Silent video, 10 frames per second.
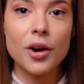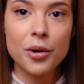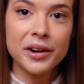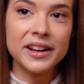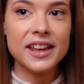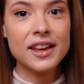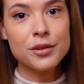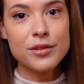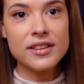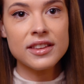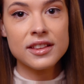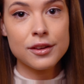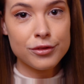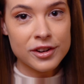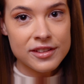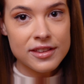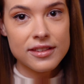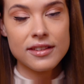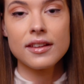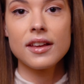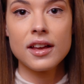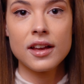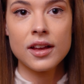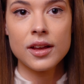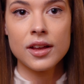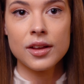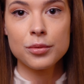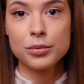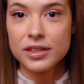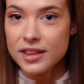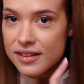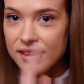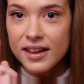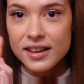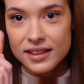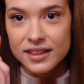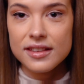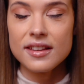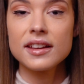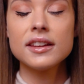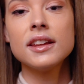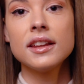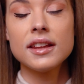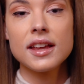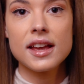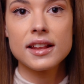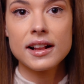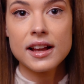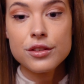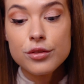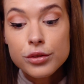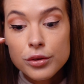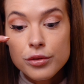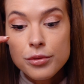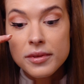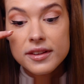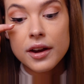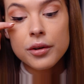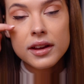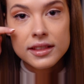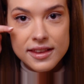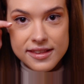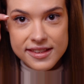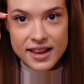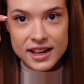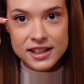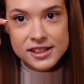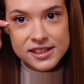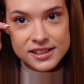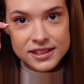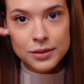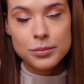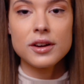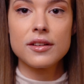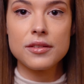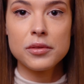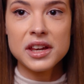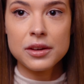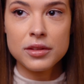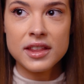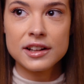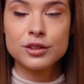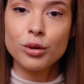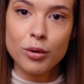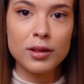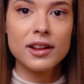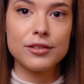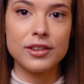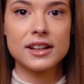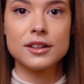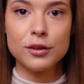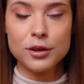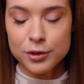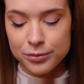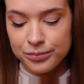All right, here you see the difference with this eye and this eye, and I like to use mascara at the side because it will give that doll effect look.